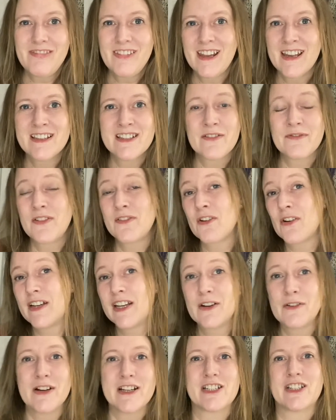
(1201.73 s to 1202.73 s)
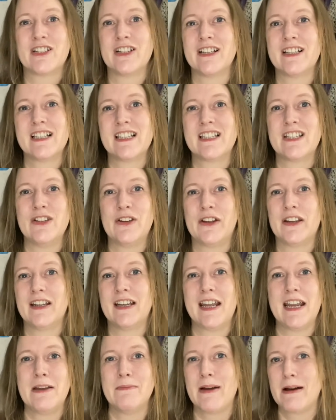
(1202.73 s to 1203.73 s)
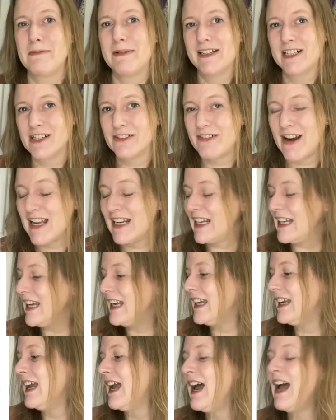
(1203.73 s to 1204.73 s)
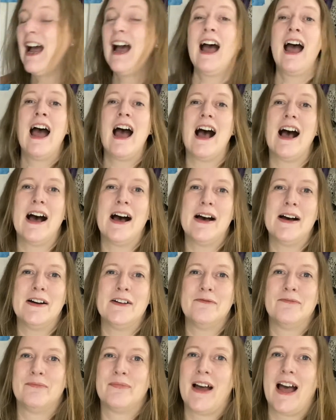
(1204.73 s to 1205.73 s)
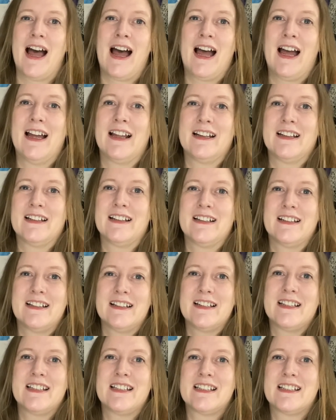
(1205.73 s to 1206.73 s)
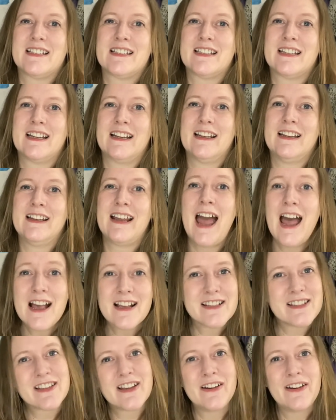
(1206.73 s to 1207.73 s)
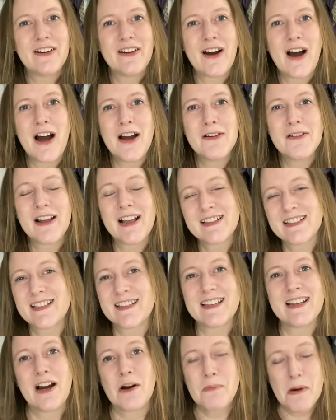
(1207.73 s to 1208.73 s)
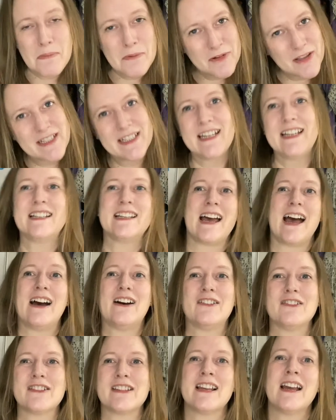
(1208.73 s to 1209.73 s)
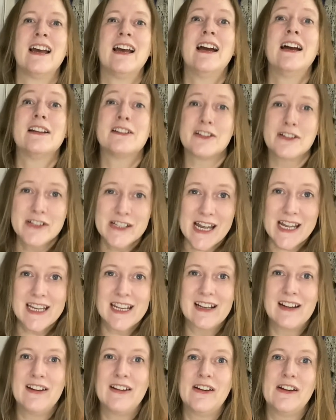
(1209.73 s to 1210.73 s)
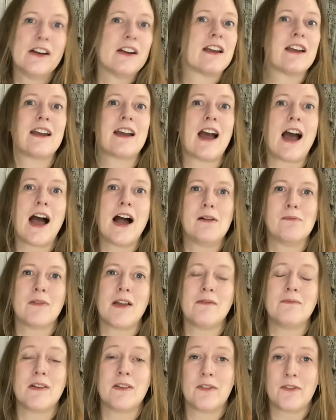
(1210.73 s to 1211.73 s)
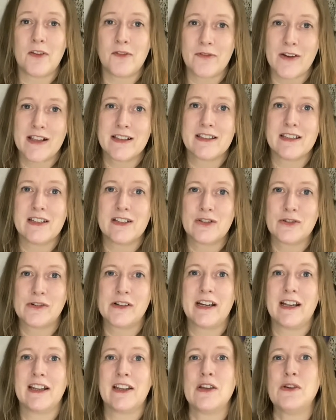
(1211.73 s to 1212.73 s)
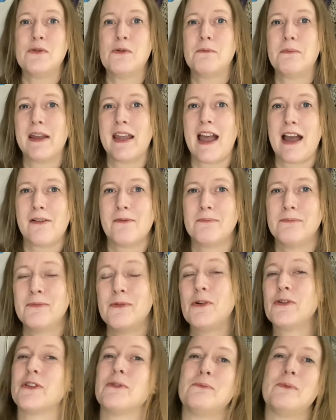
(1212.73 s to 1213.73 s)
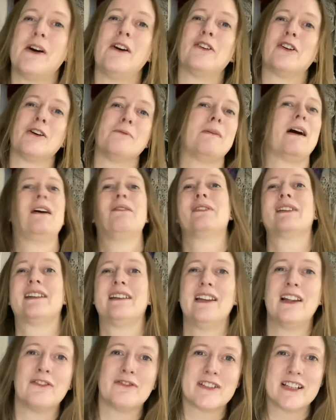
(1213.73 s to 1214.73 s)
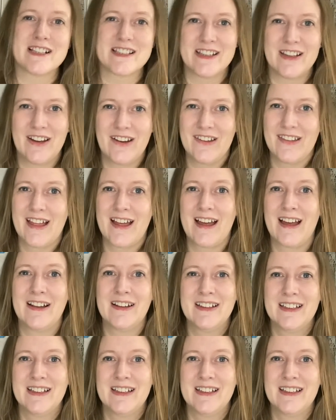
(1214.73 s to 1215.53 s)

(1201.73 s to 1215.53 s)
So if you've got any questions, you can email me directly. And yeah, so as I say, I'll pop all the details. Do take a look. And if you fancy joining, you would be more than welcome. I would love to see you there.